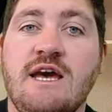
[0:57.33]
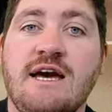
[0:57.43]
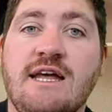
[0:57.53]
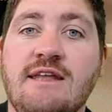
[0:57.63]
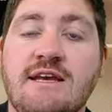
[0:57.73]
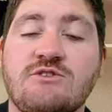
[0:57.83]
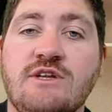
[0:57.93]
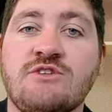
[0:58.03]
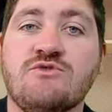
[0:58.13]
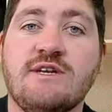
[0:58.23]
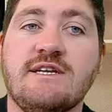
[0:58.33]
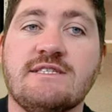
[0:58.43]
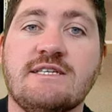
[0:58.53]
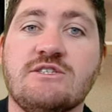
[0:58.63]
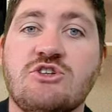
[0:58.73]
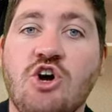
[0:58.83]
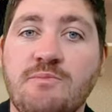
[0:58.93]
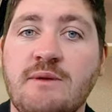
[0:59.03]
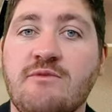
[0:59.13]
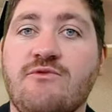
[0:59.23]
next sort of injury is
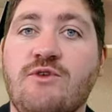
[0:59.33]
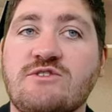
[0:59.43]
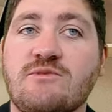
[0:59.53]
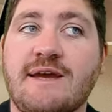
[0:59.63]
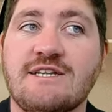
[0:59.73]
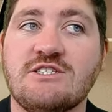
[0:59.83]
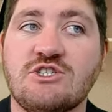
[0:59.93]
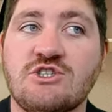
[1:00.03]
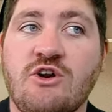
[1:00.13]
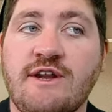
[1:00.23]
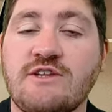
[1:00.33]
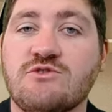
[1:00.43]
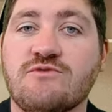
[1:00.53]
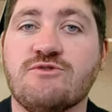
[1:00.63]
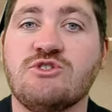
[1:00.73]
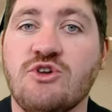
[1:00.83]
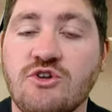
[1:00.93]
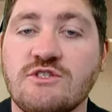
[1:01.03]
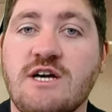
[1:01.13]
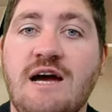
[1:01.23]
coping before they sort of make a decision on any sort of
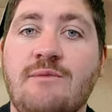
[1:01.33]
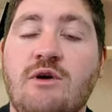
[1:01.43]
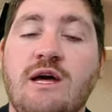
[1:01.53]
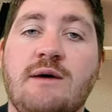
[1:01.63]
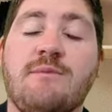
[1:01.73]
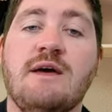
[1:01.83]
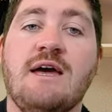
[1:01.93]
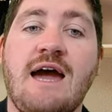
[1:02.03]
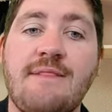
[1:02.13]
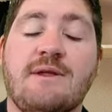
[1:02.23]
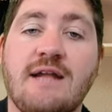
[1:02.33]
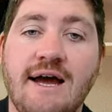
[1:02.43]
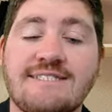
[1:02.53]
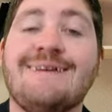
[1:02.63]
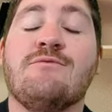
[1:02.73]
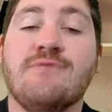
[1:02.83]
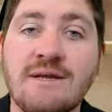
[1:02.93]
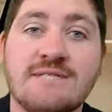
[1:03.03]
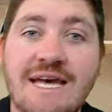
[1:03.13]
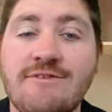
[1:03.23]
return time and the likes. David
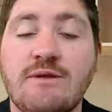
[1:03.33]
Willems having to